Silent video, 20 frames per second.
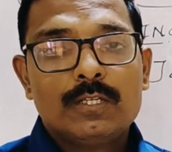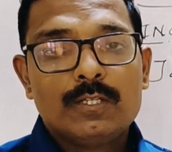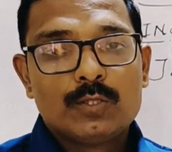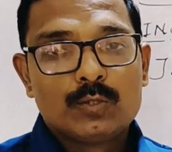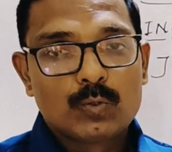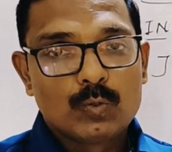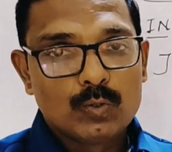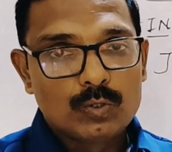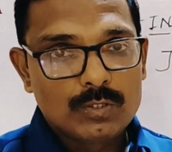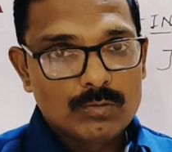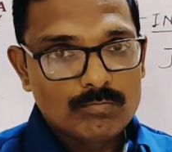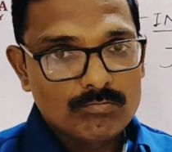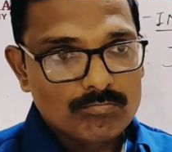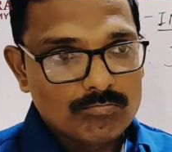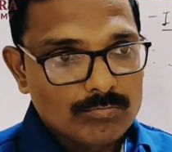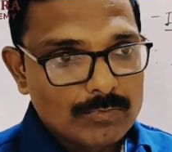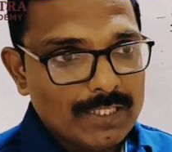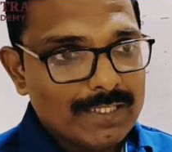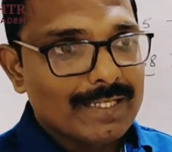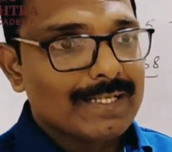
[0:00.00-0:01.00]
So
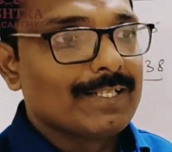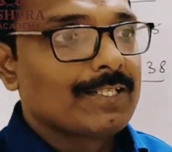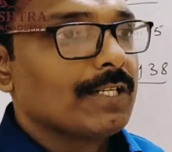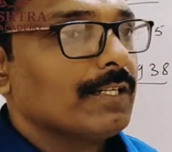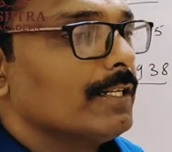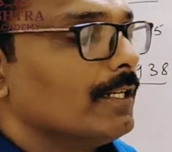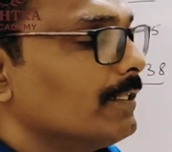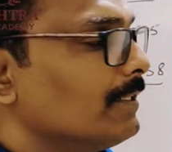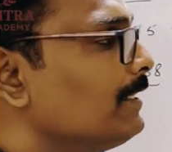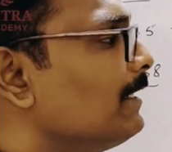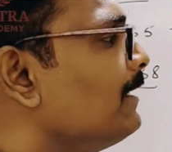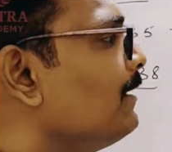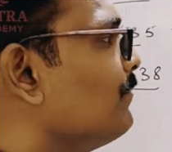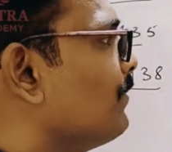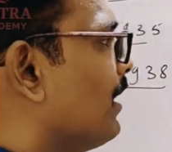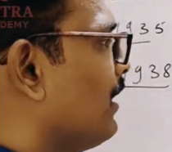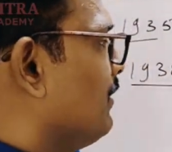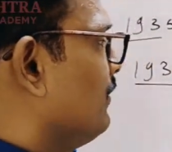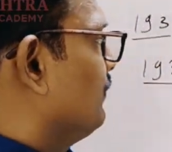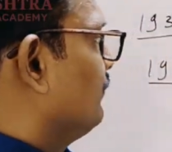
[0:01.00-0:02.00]
they considered the
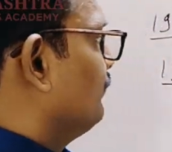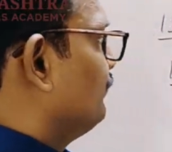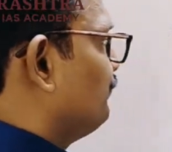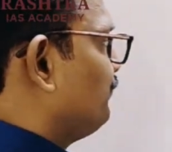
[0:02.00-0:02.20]
demand.